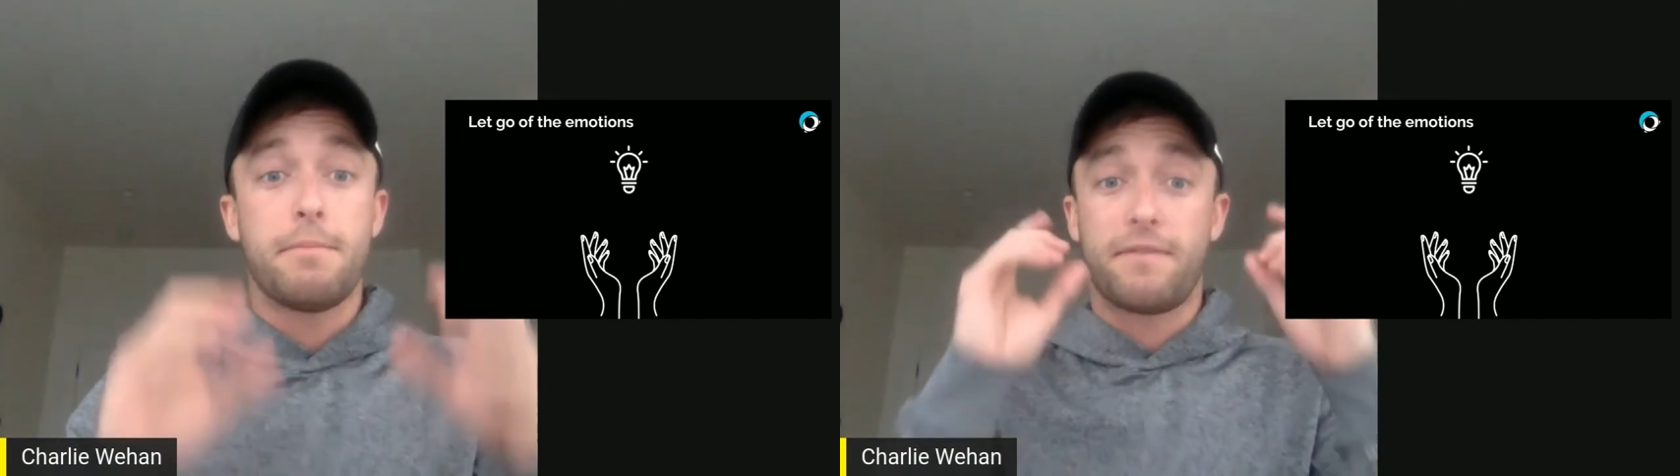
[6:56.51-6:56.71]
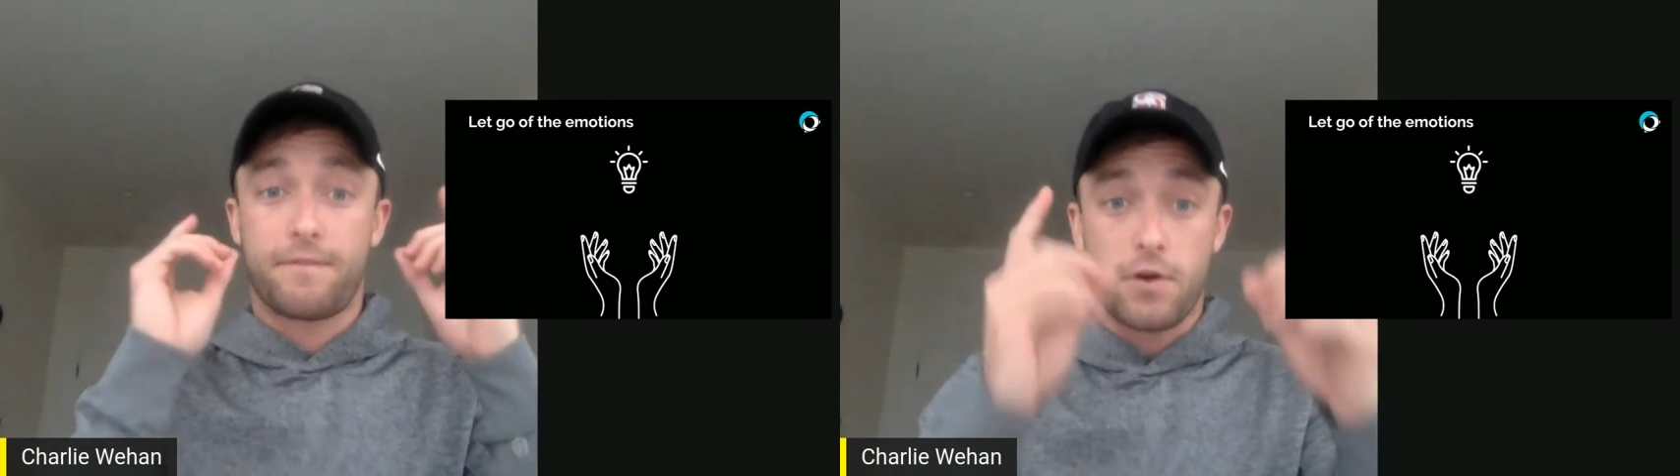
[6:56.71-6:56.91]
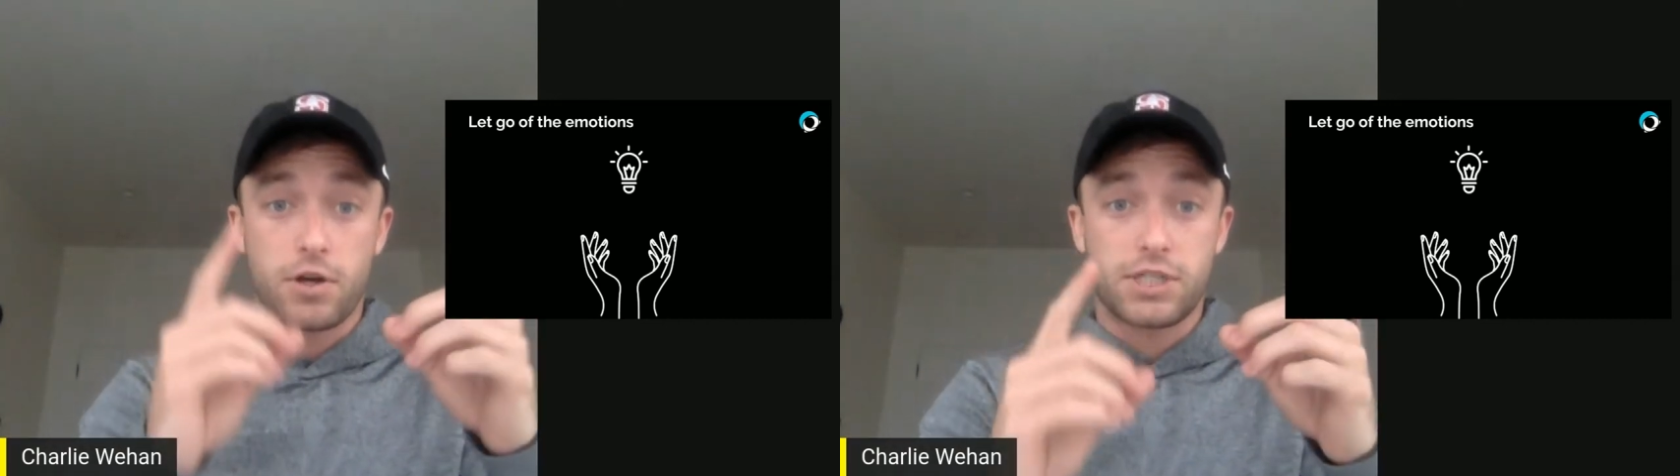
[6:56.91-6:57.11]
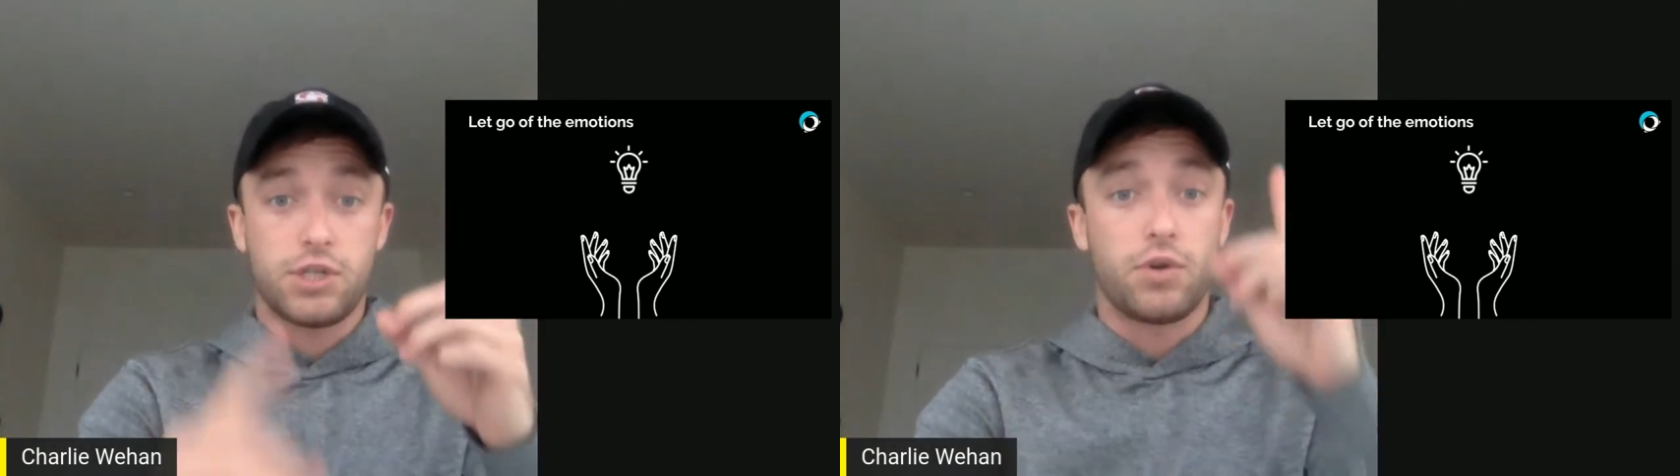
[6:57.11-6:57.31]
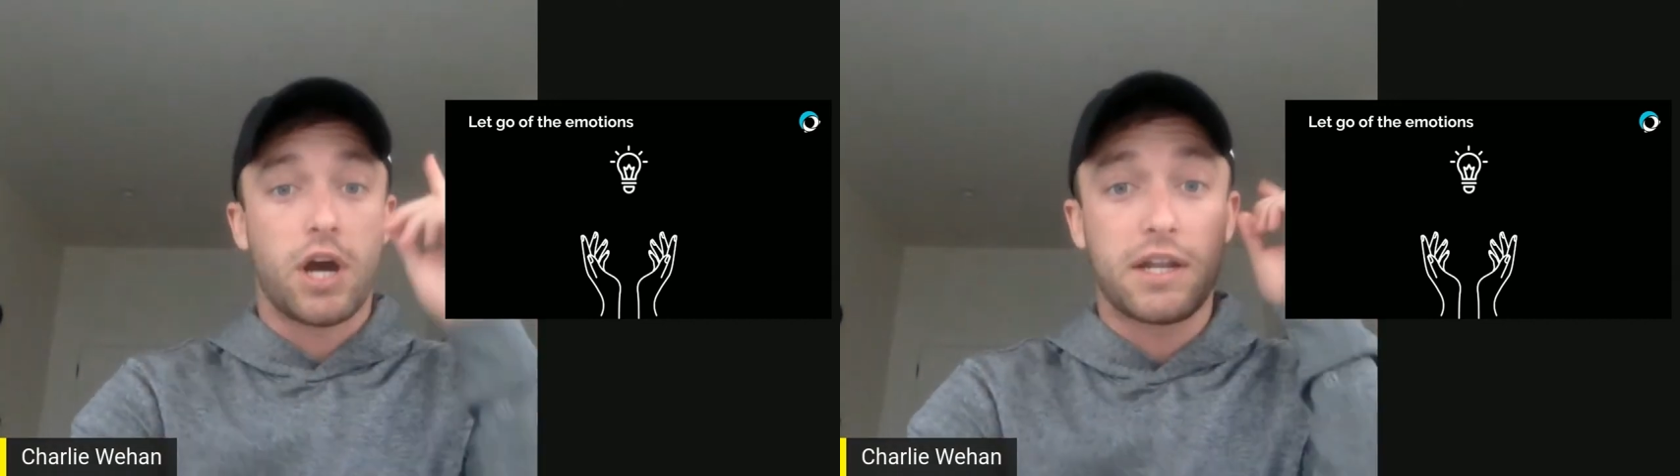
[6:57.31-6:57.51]
But
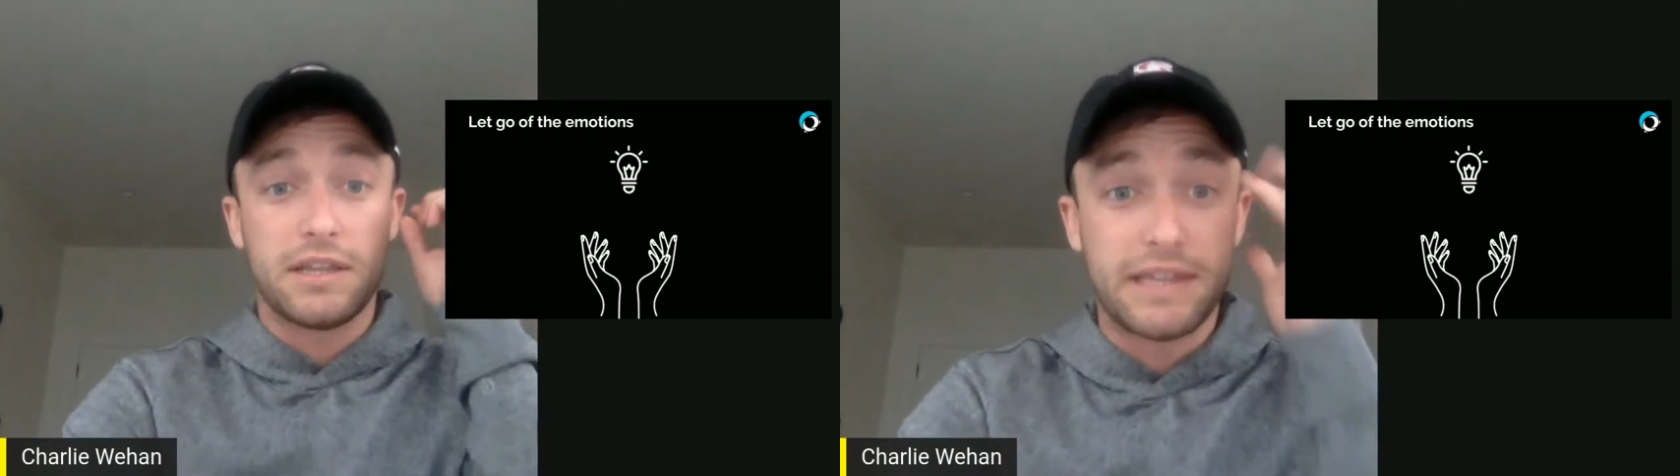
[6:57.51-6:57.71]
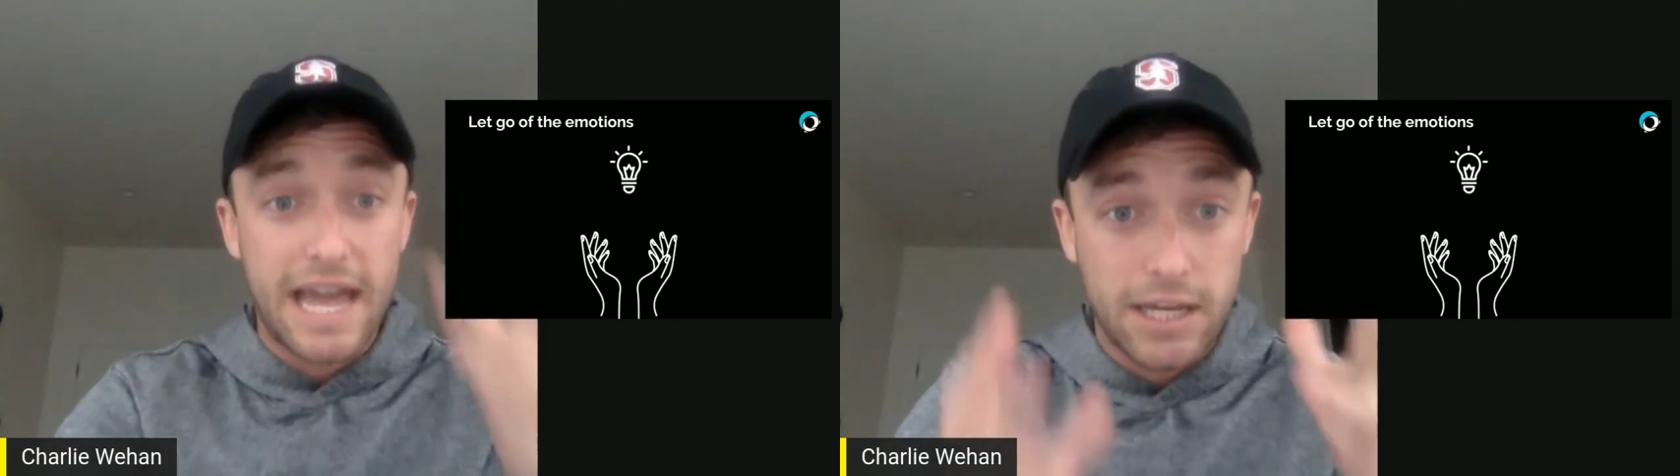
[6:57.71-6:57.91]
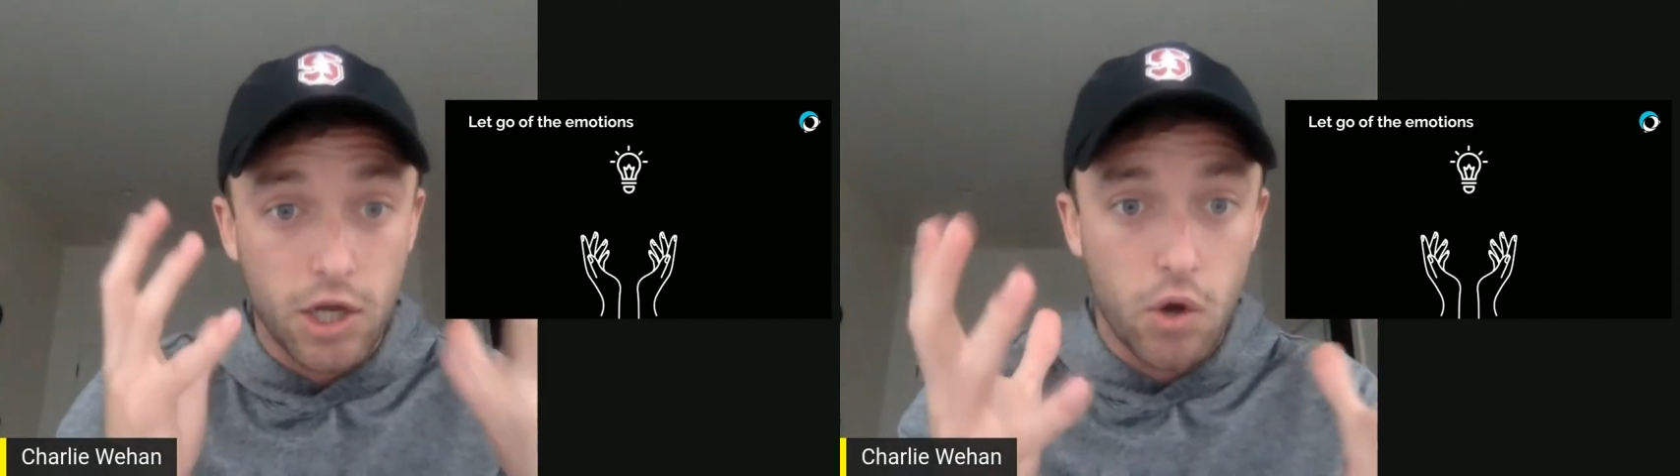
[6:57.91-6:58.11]
first, you got to let